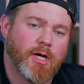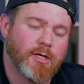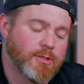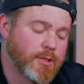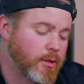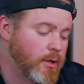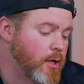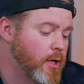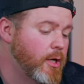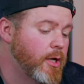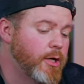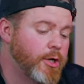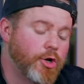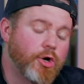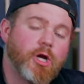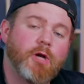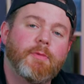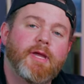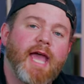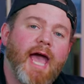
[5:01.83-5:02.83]
puzzle.
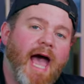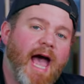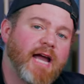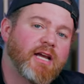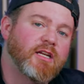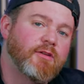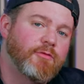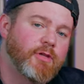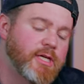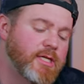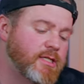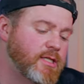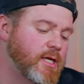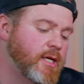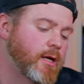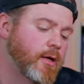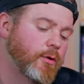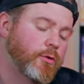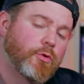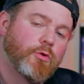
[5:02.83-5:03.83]
You're going to be actively
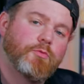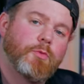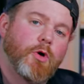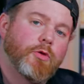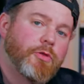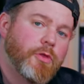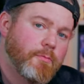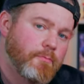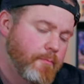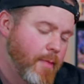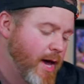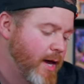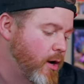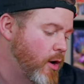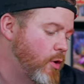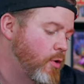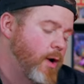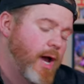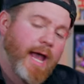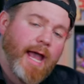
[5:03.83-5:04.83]
seeking through both the
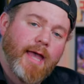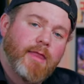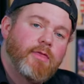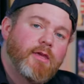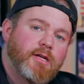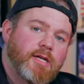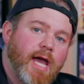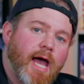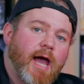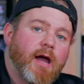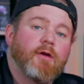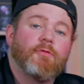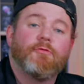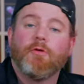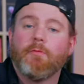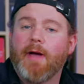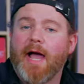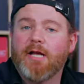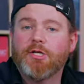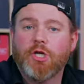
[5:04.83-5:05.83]
meadow and the deck
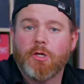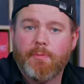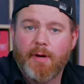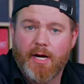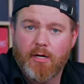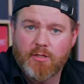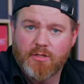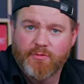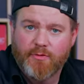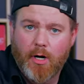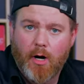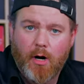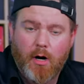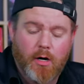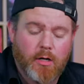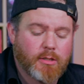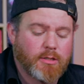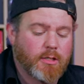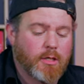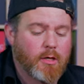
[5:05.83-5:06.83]
for matching pairs of
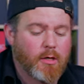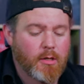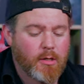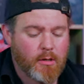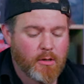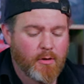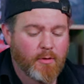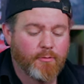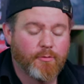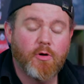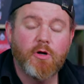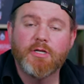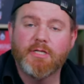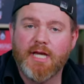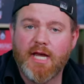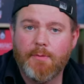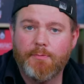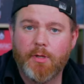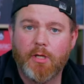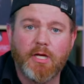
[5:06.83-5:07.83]
cards. For
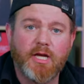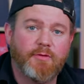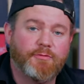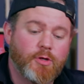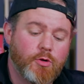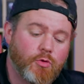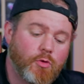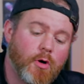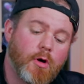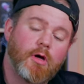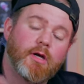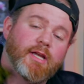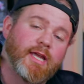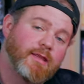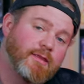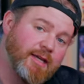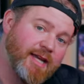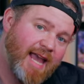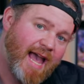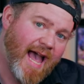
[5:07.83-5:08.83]
example, if you
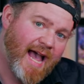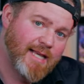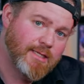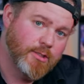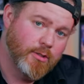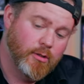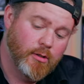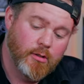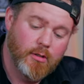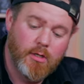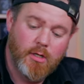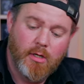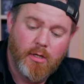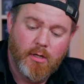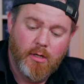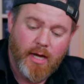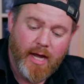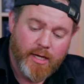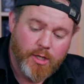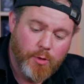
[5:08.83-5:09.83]
get the castle,
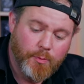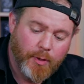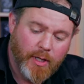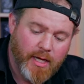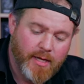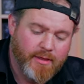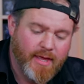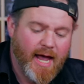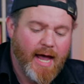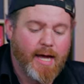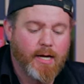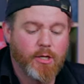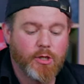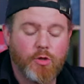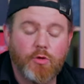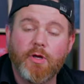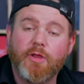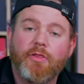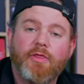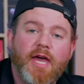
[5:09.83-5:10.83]
and you play that,
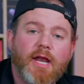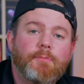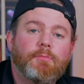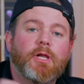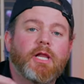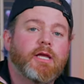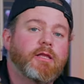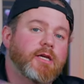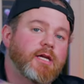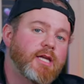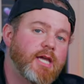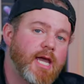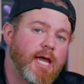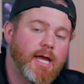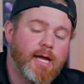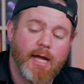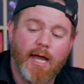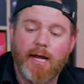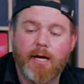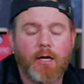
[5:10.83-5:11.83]
you can then play the
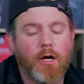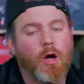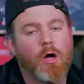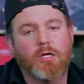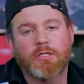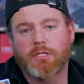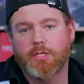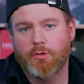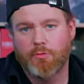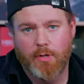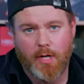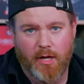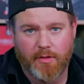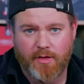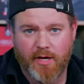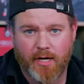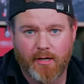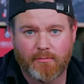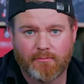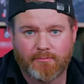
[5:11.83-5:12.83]
king and it costs you
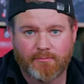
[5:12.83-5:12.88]
nothing.